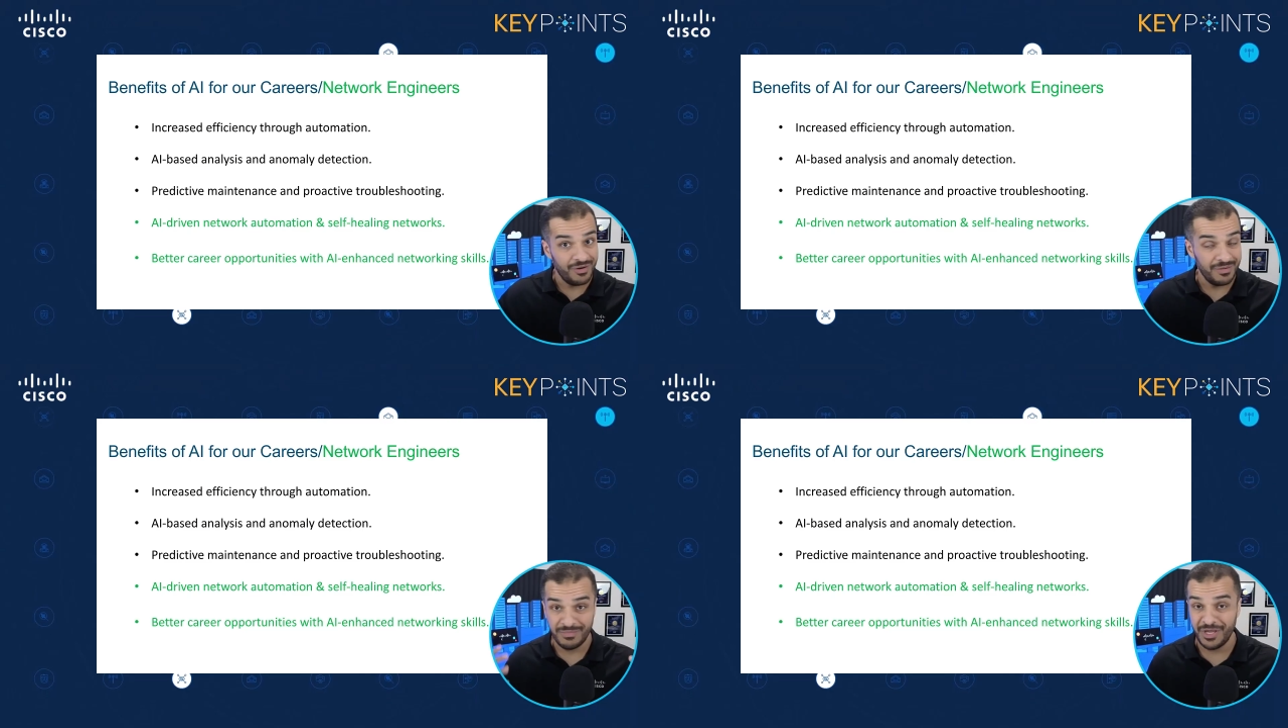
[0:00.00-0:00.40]

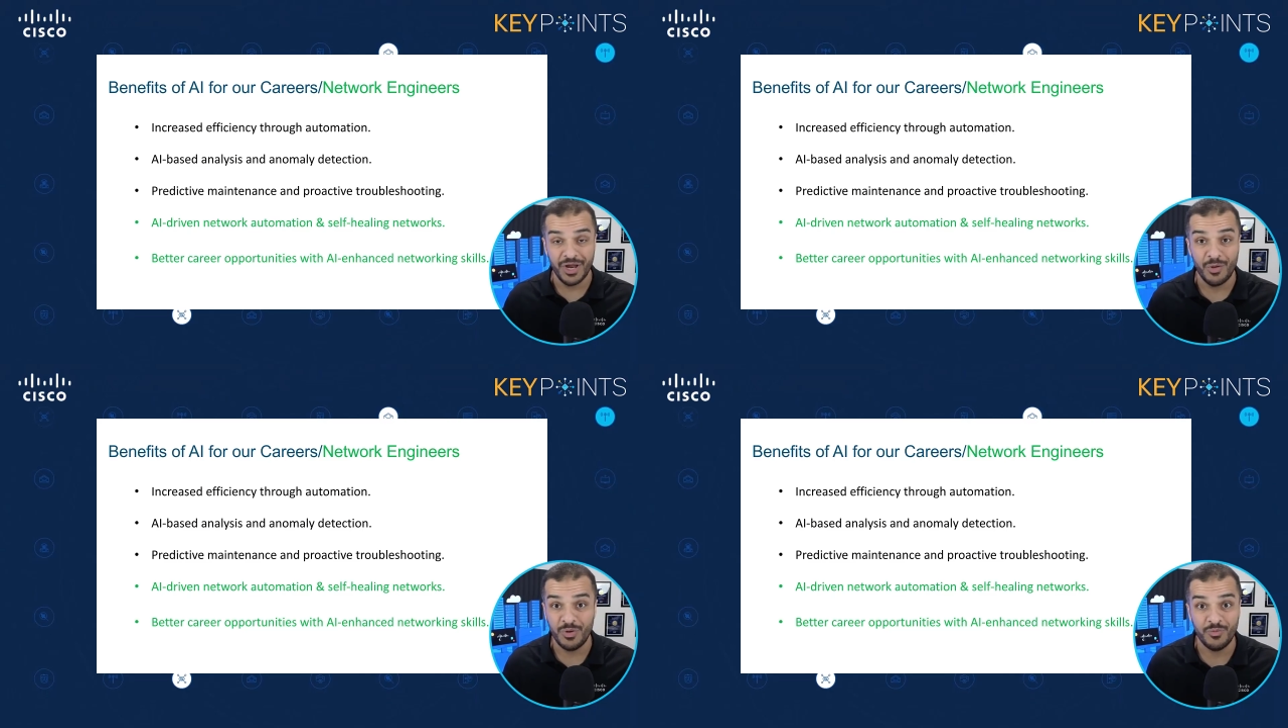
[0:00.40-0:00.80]
you
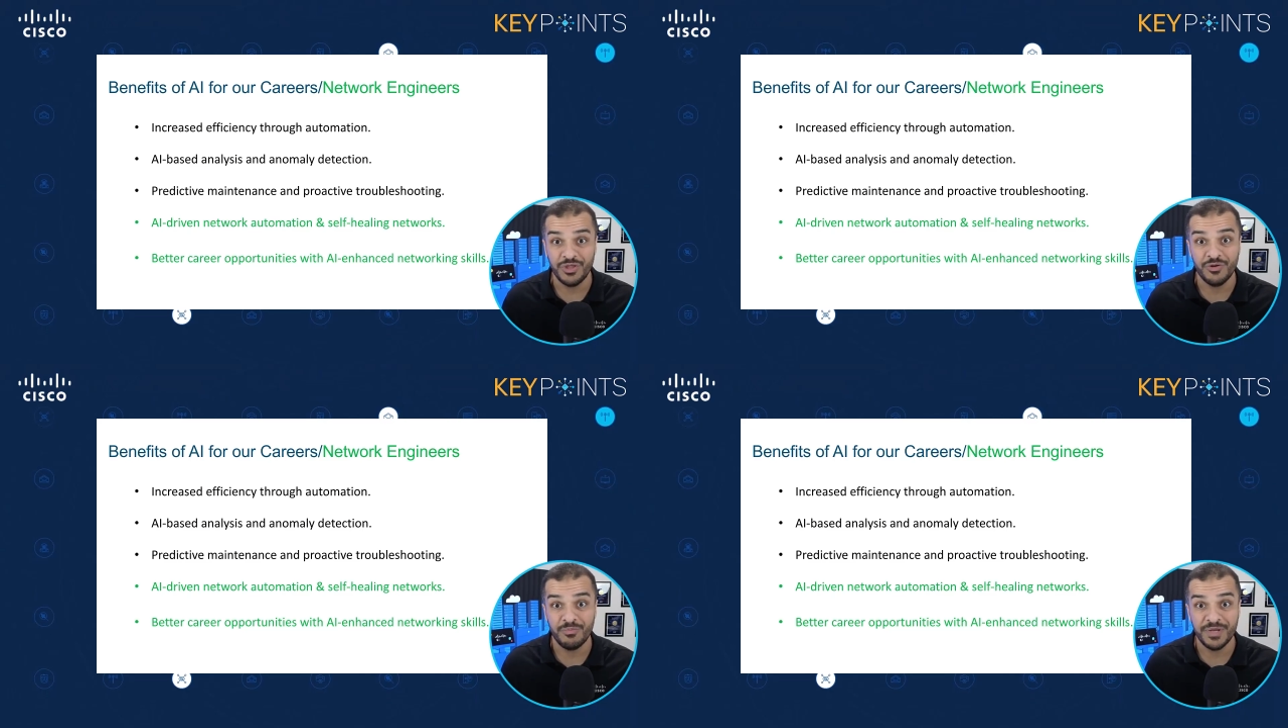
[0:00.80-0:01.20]
know, with your
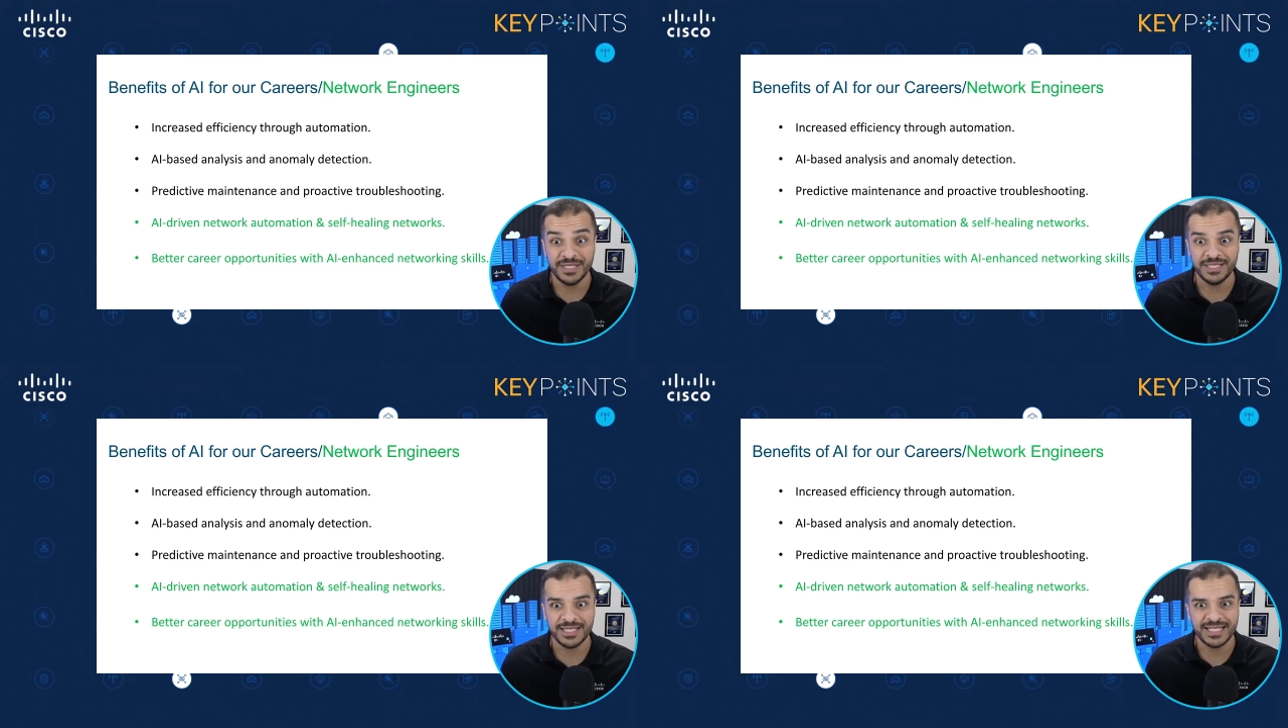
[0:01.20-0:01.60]

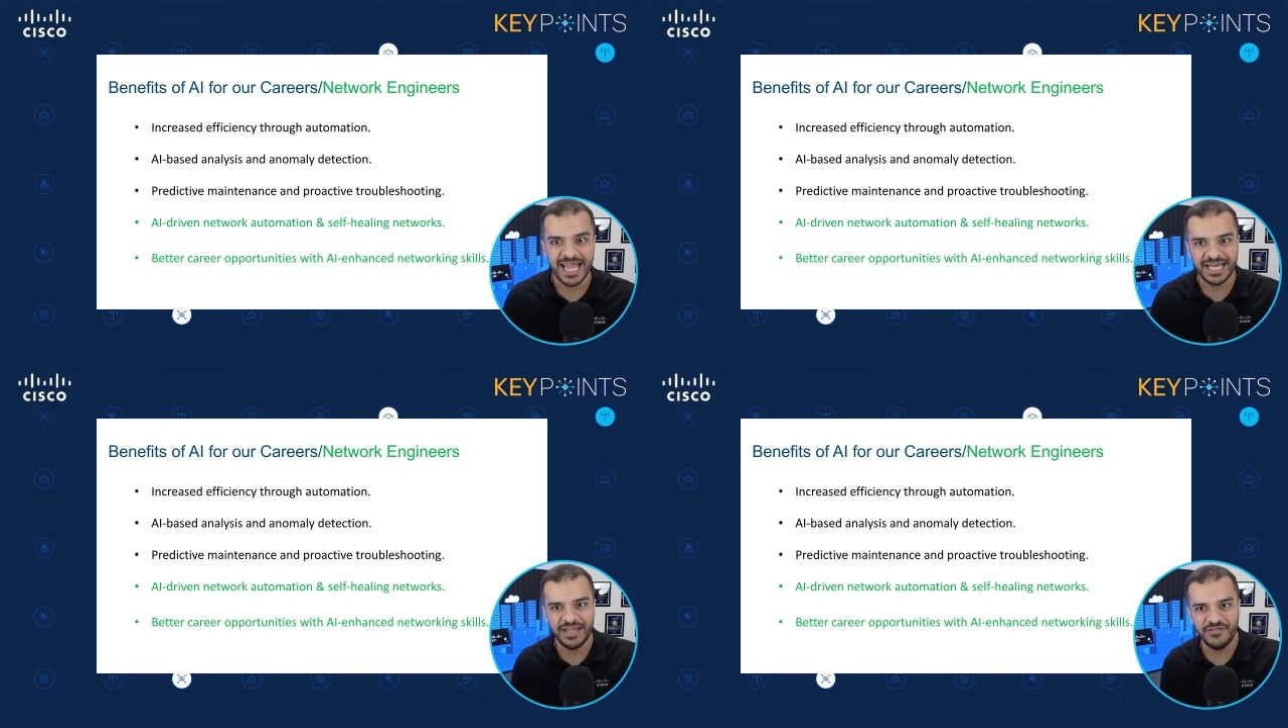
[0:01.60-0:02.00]
business, it can
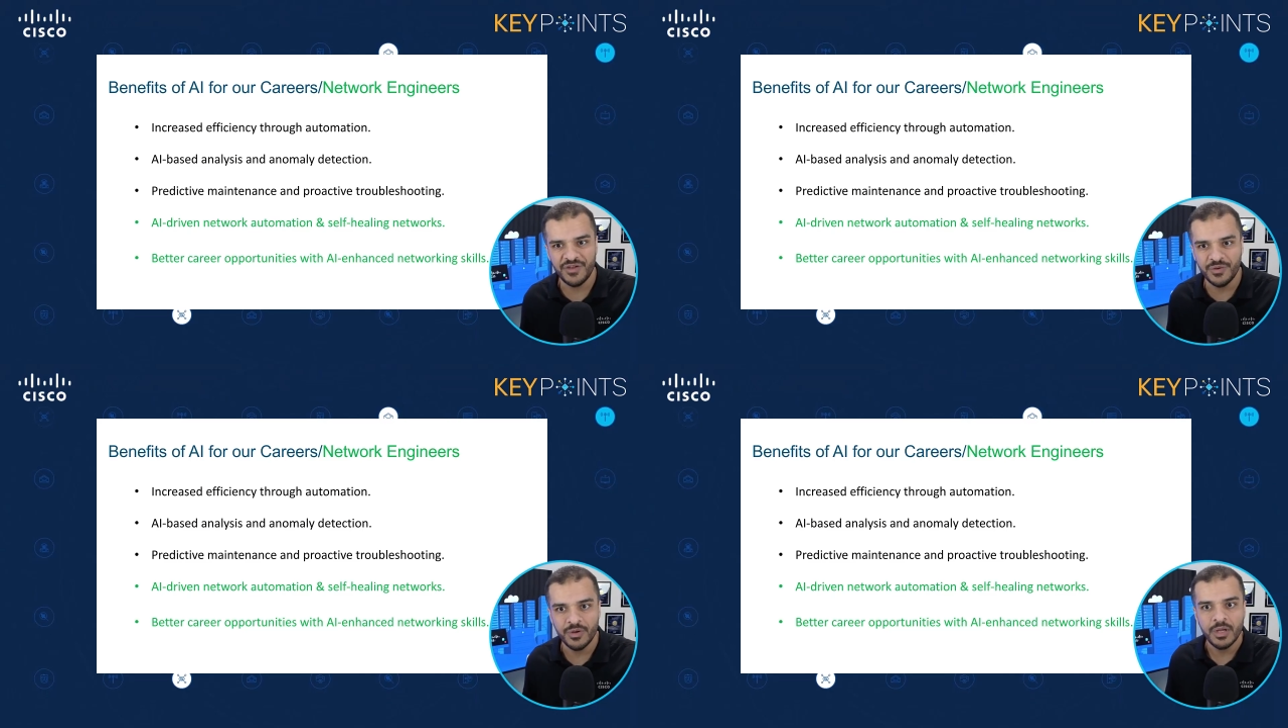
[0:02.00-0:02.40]
give
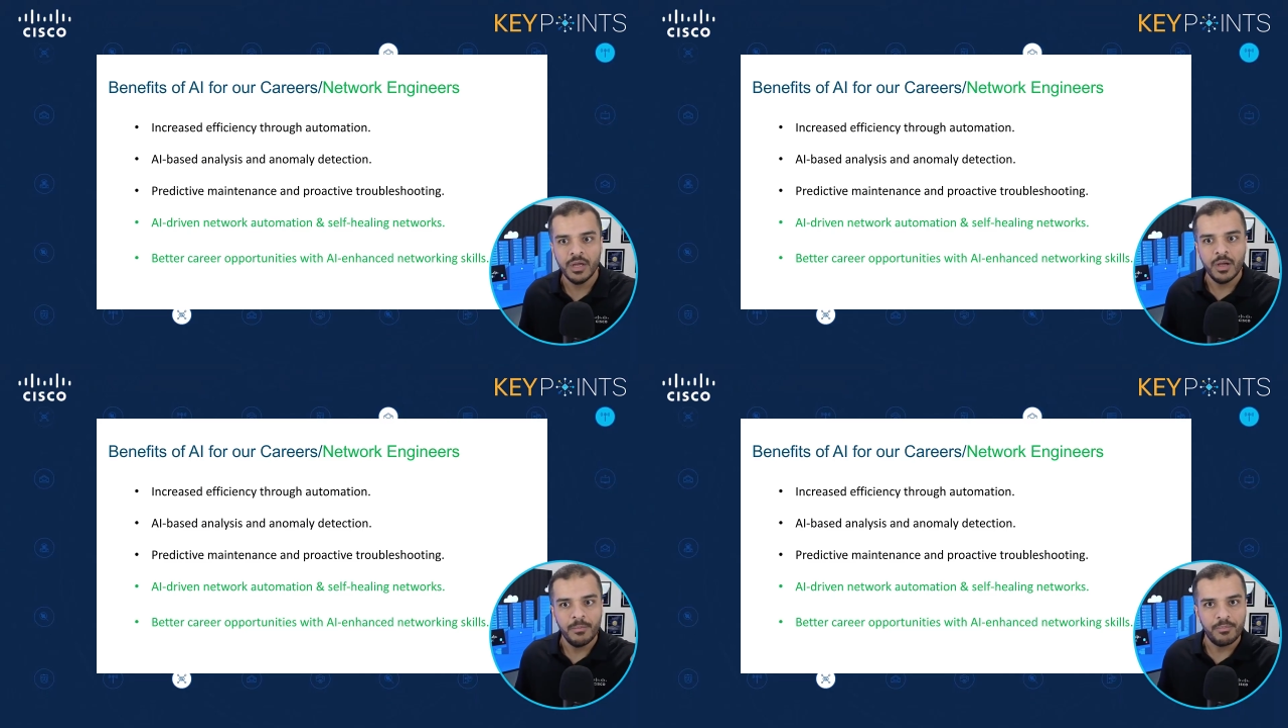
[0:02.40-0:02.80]
you
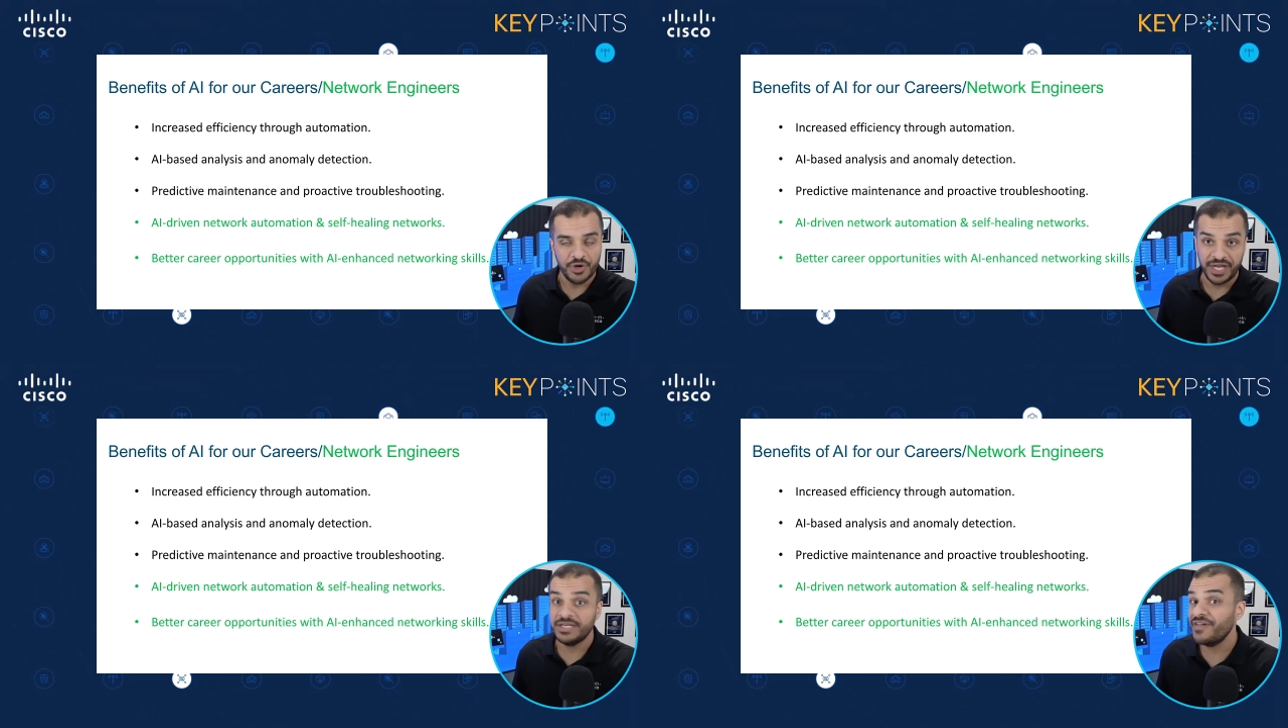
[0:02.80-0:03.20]

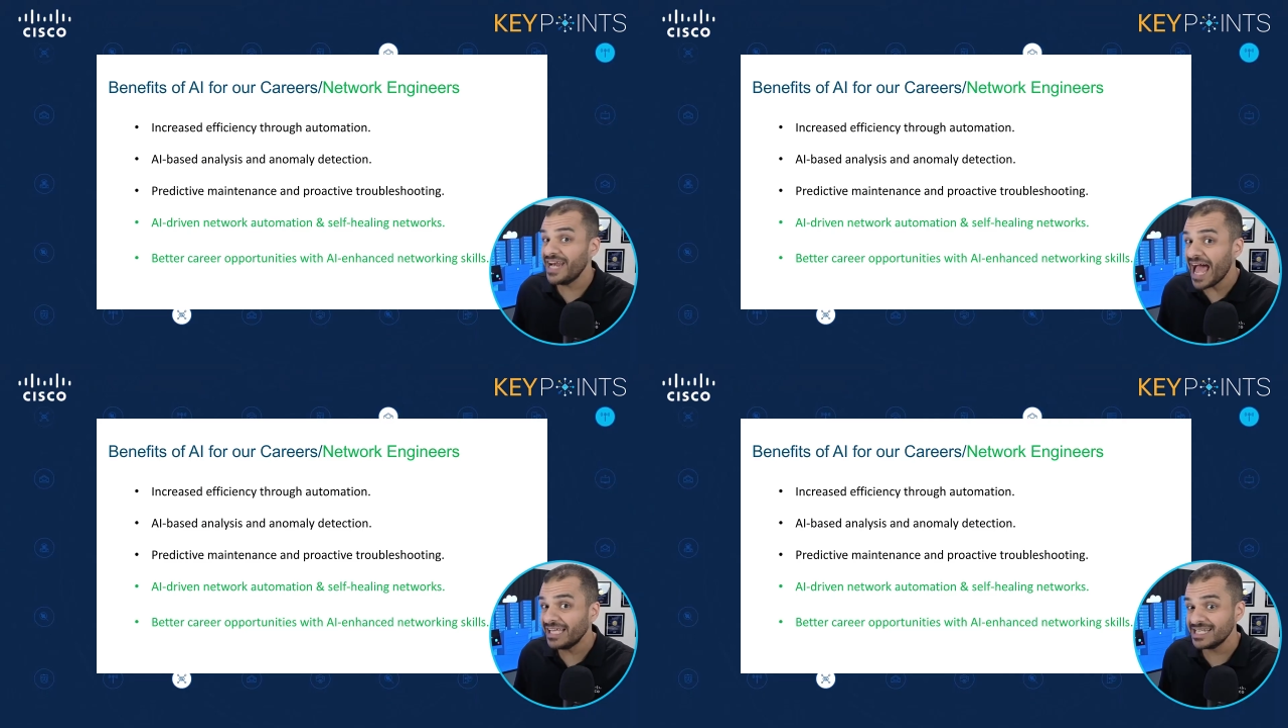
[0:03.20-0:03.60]
predictive
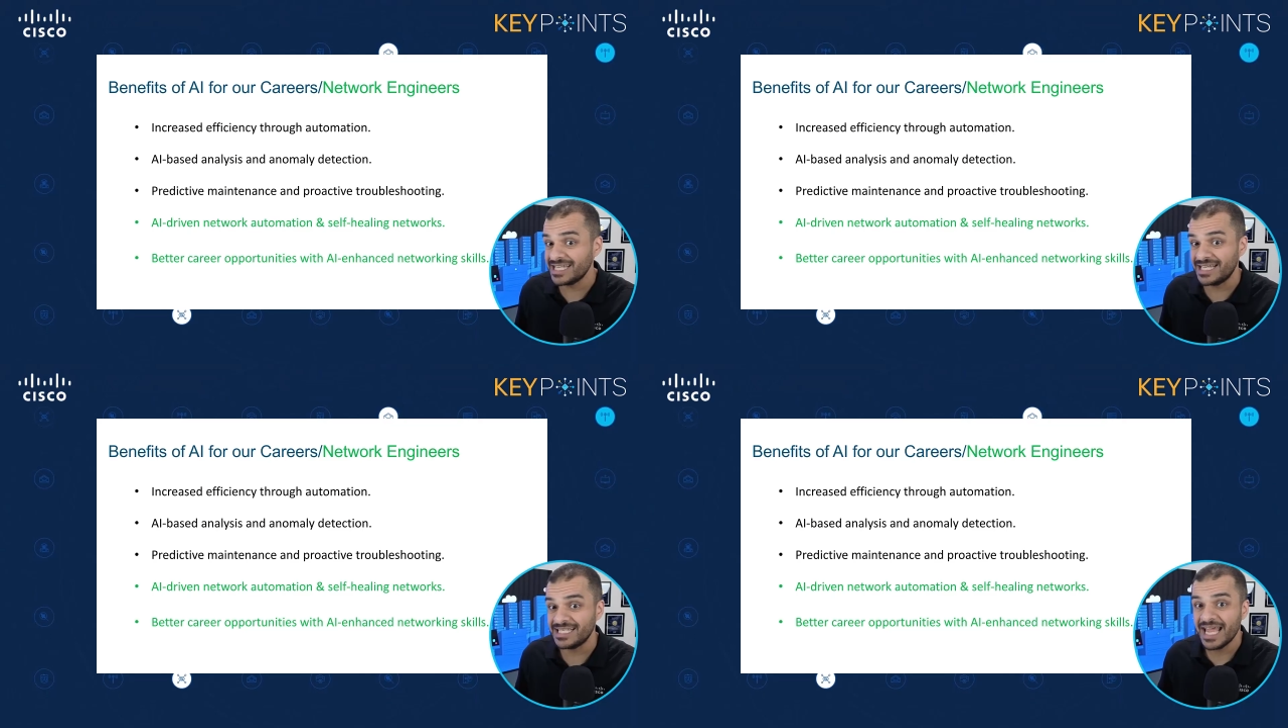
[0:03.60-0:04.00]
analysis.